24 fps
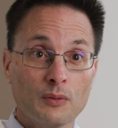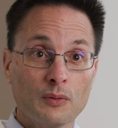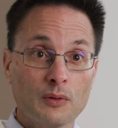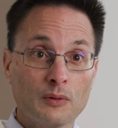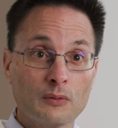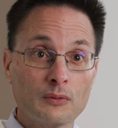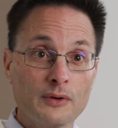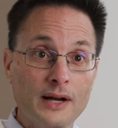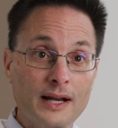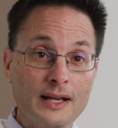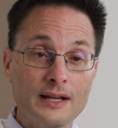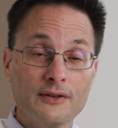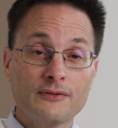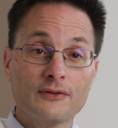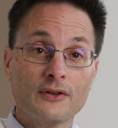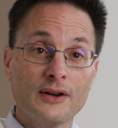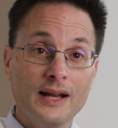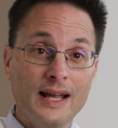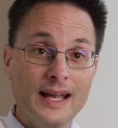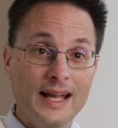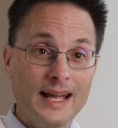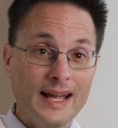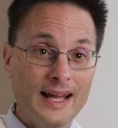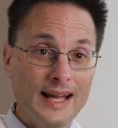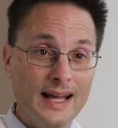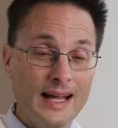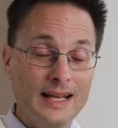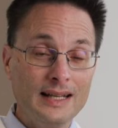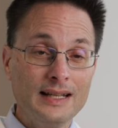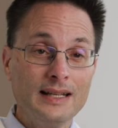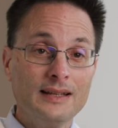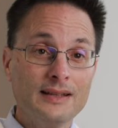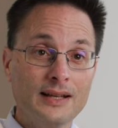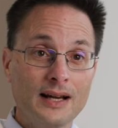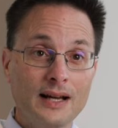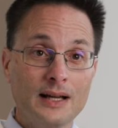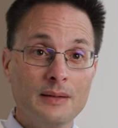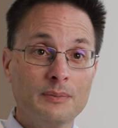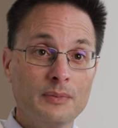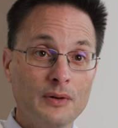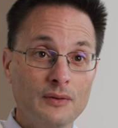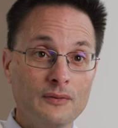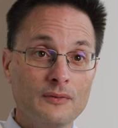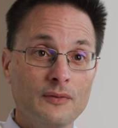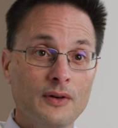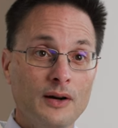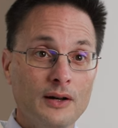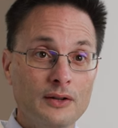we're ready for any type
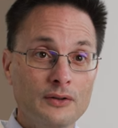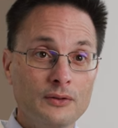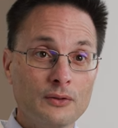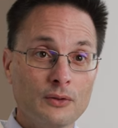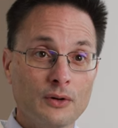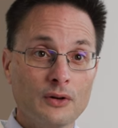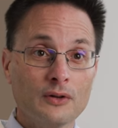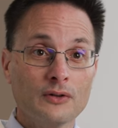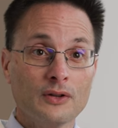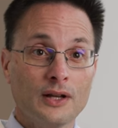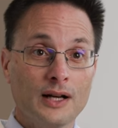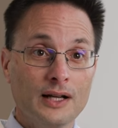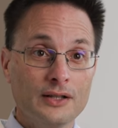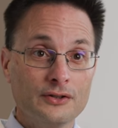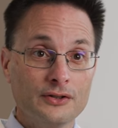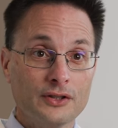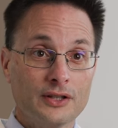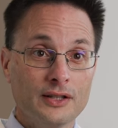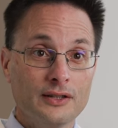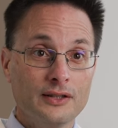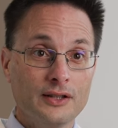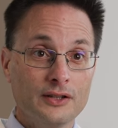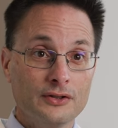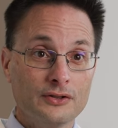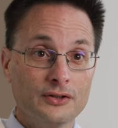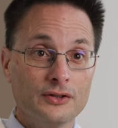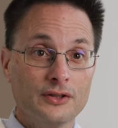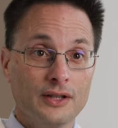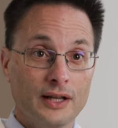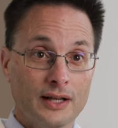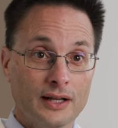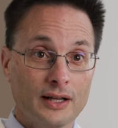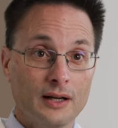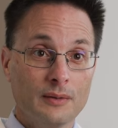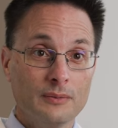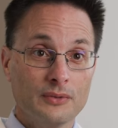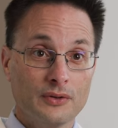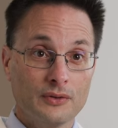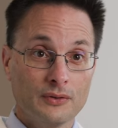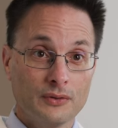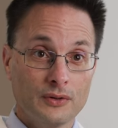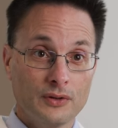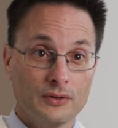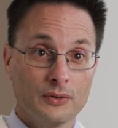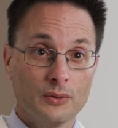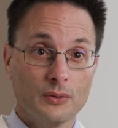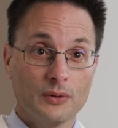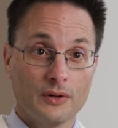of neurologic condition that comes through
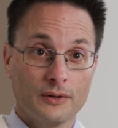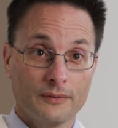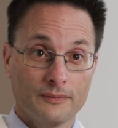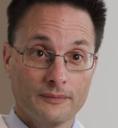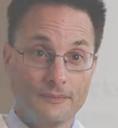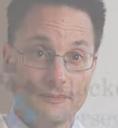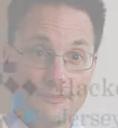the door.